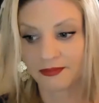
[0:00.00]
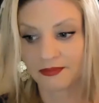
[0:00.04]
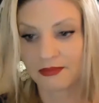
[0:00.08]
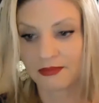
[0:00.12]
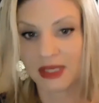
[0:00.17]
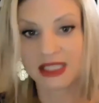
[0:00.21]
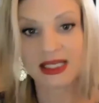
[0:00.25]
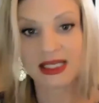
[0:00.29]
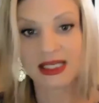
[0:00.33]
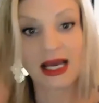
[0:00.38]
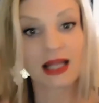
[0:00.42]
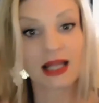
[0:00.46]

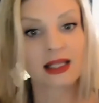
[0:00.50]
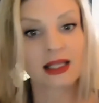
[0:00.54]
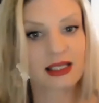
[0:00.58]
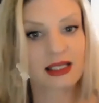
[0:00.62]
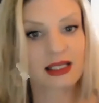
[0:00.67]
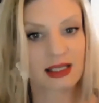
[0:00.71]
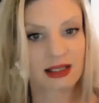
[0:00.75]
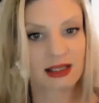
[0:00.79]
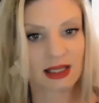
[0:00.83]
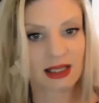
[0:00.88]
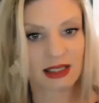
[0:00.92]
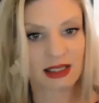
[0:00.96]

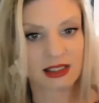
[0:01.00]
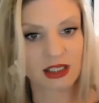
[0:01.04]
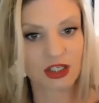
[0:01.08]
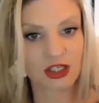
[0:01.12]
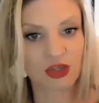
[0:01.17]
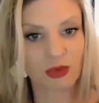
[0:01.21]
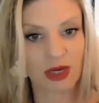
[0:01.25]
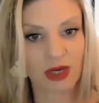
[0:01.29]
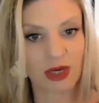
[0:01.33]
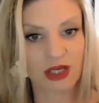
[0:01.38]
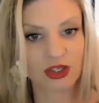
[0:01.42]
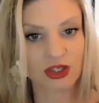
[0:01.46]
mentality in that
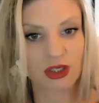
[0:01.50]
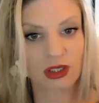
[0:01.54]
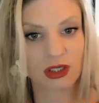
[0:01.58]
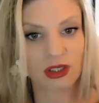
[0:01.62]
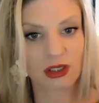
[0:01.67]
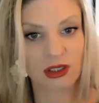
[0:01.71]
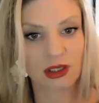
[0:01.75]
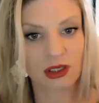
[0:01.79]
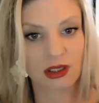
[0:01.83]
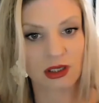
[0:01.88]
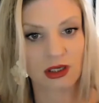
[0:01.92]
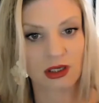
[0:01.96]

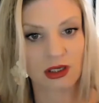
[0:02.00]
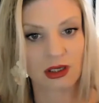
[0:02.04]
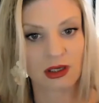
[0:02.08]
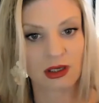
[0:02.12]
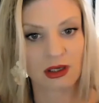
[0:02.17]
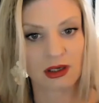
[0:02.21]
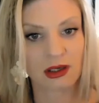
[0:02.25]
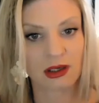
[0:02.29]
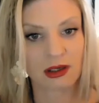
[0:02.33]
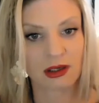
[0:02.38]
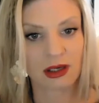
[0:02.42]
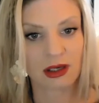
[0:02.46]
situation,
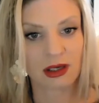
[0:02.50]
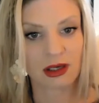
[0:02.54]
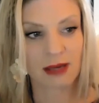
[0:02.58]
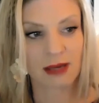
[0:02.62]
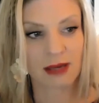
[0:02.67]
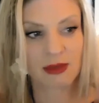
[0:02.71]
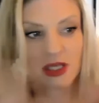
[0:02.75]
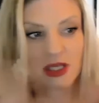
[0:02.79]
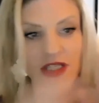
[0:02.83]
I'm